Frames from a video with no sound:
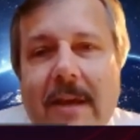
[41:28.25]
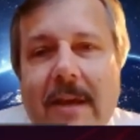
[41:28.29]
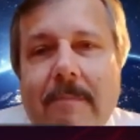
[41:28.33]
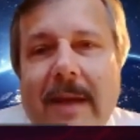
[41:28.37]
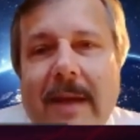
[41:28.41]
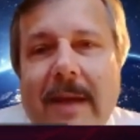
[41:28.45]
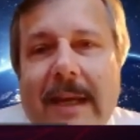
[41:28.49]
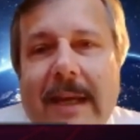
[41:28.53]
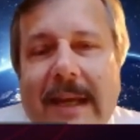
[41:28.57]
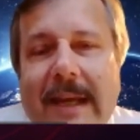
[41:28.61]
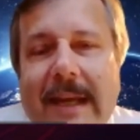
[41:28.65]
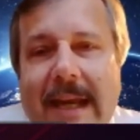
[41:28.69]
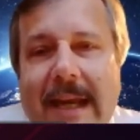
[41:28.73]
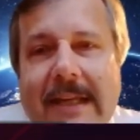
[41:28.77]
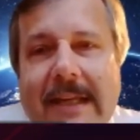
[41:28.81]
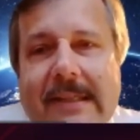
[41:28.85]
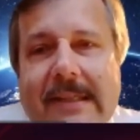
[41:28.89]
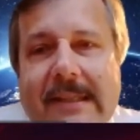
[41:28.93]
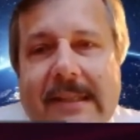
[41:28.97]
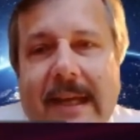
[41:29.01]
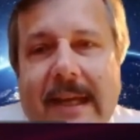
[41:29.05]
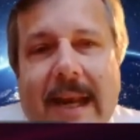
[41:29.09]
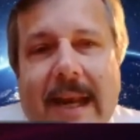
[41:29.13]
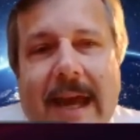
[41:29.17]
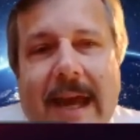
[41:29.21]
magnetic
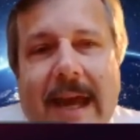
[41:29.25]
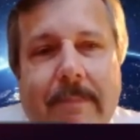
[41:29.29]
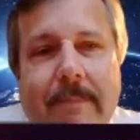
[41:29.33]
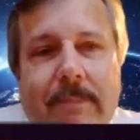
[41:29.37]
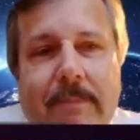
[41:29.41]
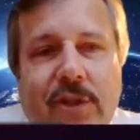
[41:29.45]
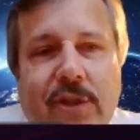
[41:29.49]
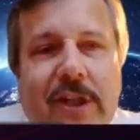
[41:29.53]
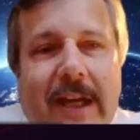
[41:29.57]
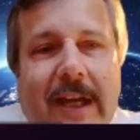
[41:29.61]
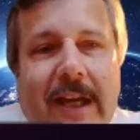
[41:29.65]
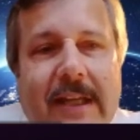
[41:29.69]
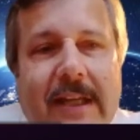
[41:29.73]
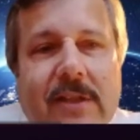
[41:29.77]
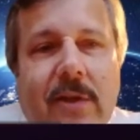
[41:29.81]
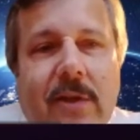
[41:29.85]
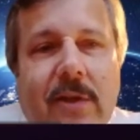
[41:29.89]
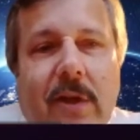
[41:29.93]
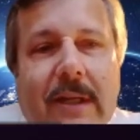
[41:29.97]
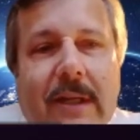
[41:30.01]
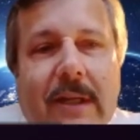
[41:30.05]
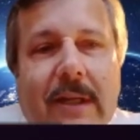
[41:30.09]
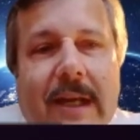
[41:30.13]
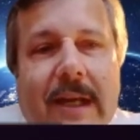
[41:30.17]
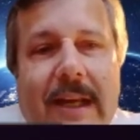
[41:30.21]
single atom chains
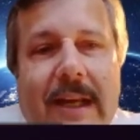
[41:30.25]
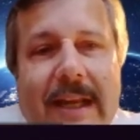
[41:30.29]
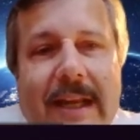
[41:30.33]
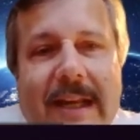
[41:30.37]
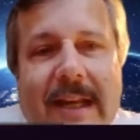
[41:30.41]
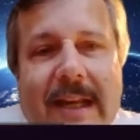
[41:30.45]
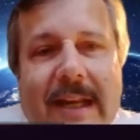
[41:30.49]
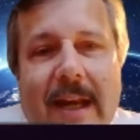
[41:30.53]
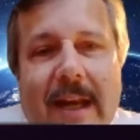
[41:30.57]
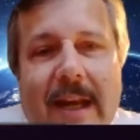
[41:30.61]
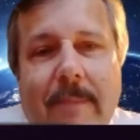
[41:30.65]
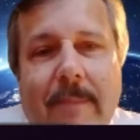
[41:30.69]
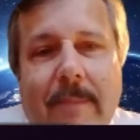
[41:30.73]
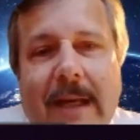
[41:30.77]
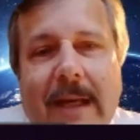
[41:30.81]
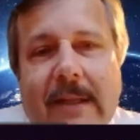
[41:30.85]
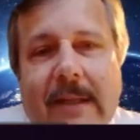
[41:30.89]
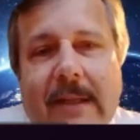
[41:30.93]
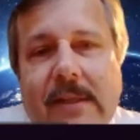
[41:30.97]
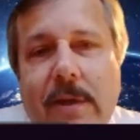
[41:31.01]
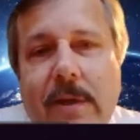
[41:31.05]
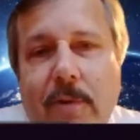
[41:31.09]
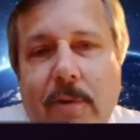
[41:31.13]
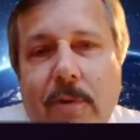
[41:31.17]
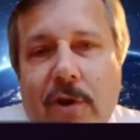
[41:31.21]
on clean elemental
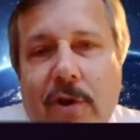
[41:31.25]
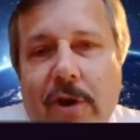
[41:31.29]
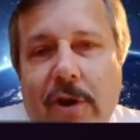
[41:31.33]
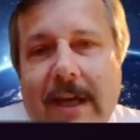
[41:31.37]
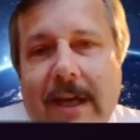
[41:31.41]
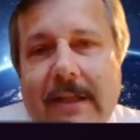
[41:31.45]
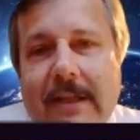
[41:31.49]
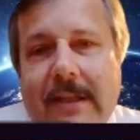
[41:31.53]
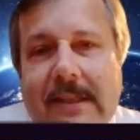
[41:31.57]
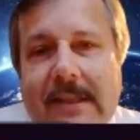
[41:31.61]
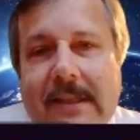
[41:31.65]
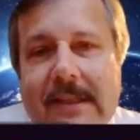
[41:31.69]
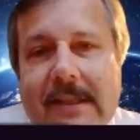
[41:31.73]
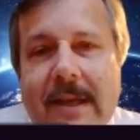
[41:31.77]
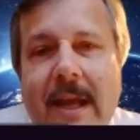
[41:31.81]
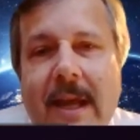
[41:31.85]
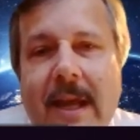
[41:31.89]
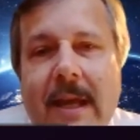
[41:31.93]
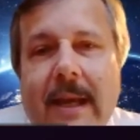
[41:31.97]
superconductors